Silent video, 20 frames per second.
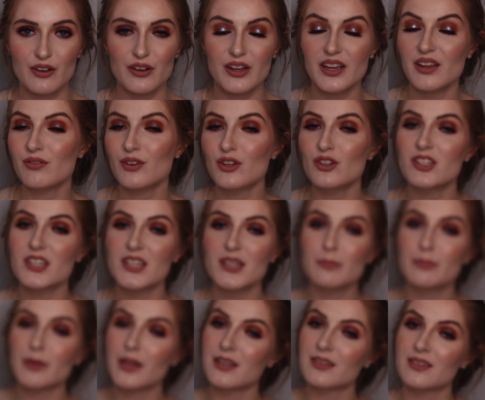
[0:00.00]
If you
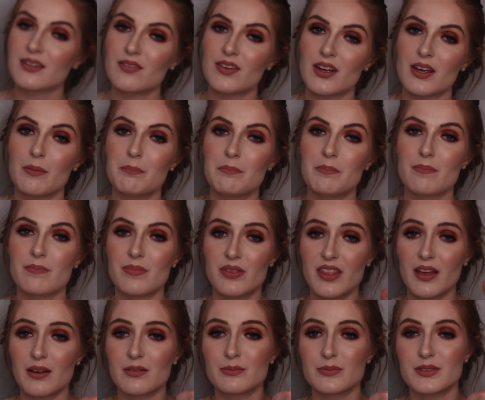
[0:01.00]
did, please give it a
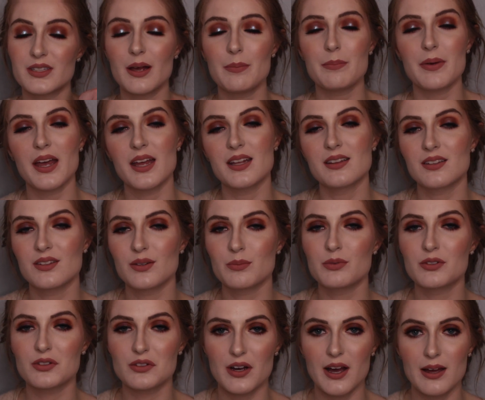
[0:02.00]
thumbs up and
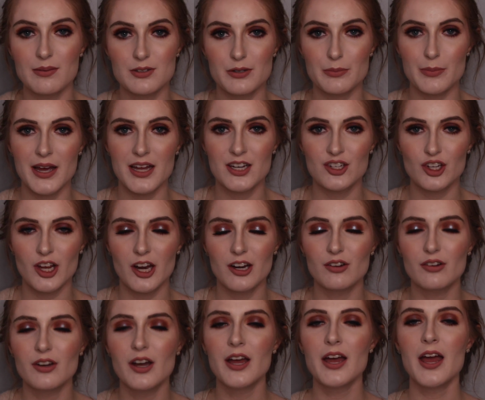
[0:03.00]
subscribe to my
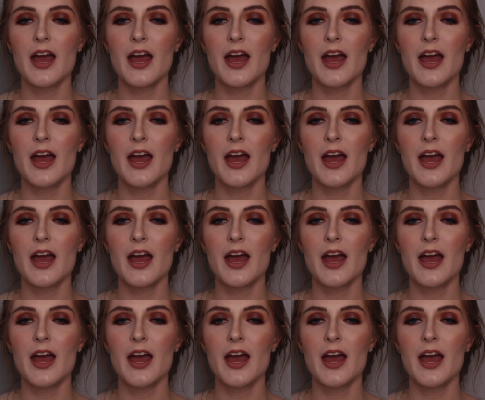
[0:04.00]
channel.